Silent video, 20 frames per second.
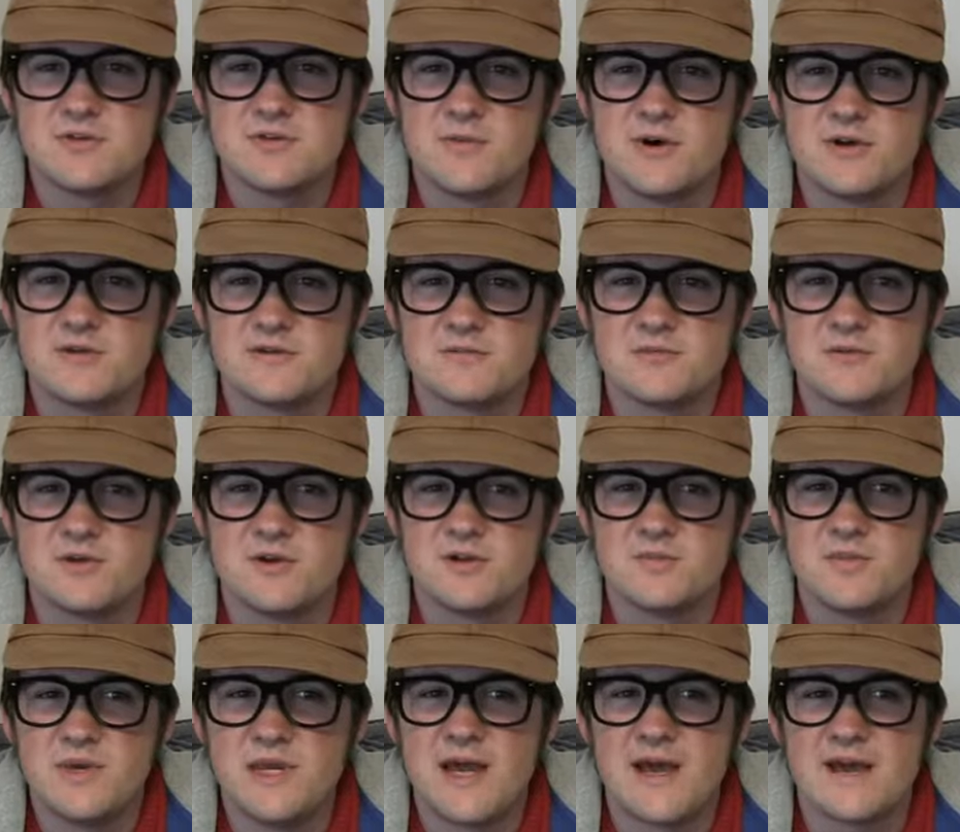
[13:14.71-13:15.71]
motion models weren't going
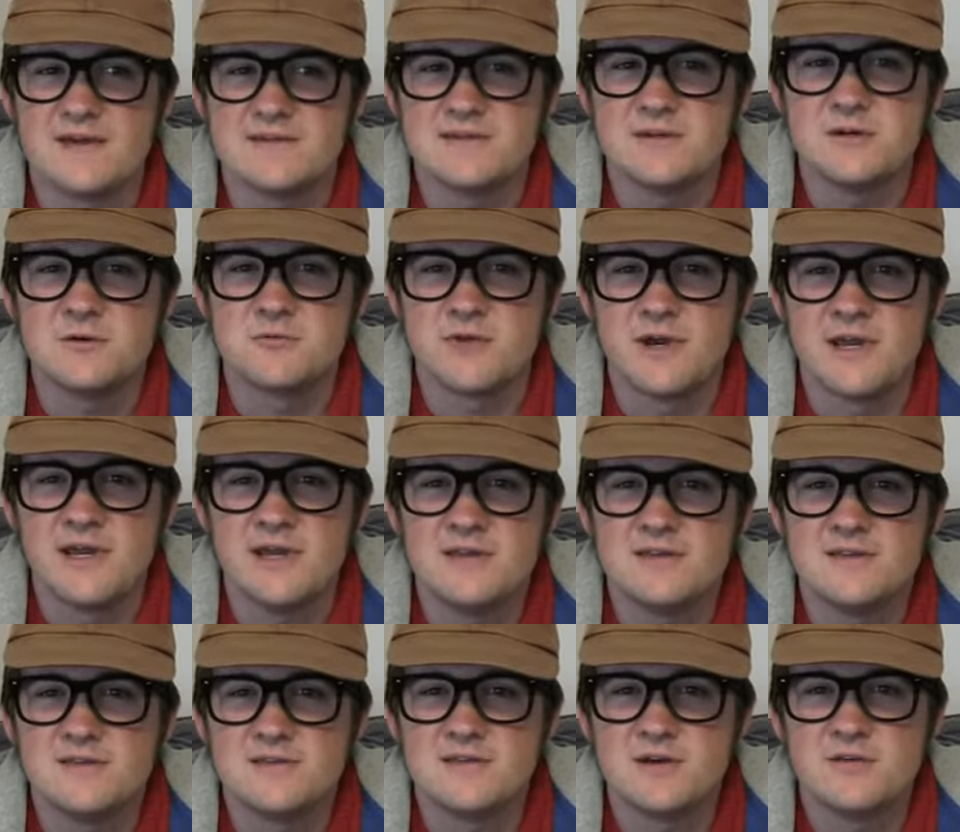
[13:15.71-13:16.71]
to be as great,
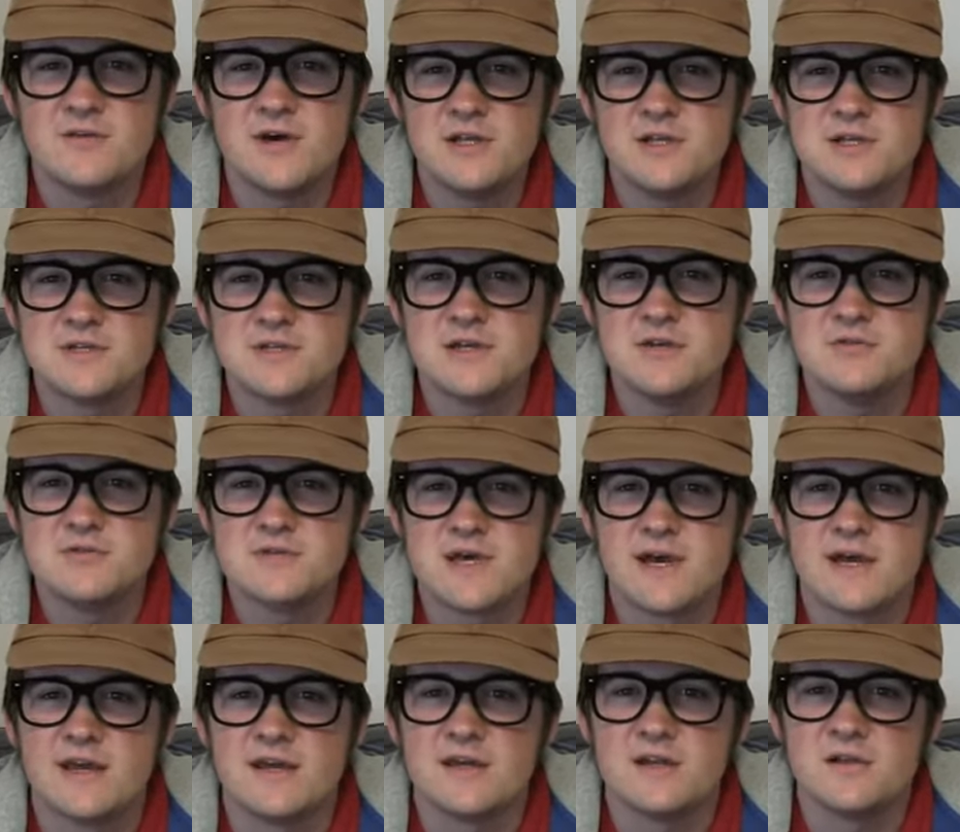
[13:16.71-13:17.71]
so I just used
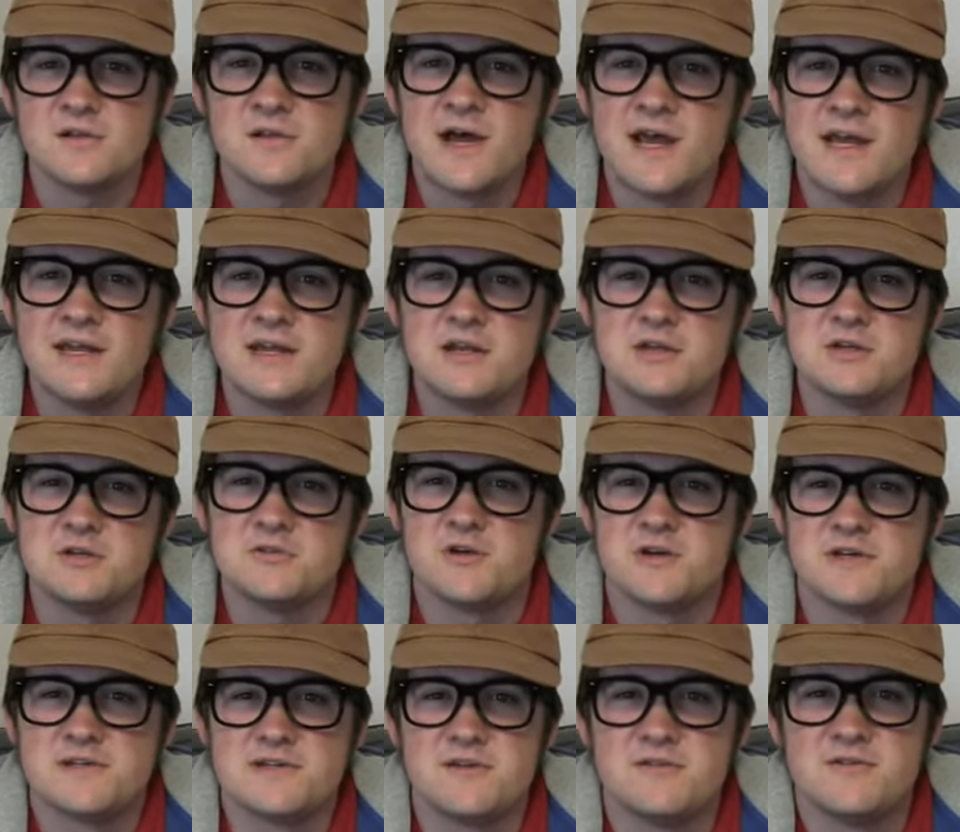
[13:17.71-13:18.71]
like lighting
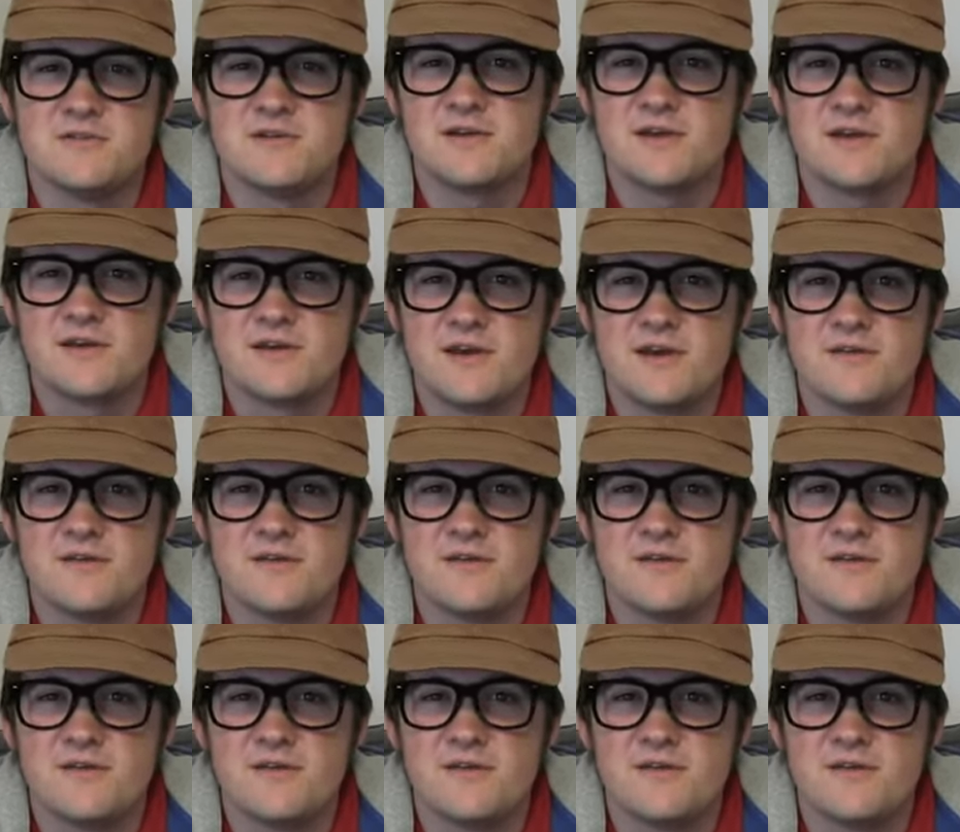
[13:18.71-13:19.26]
tricks and everything like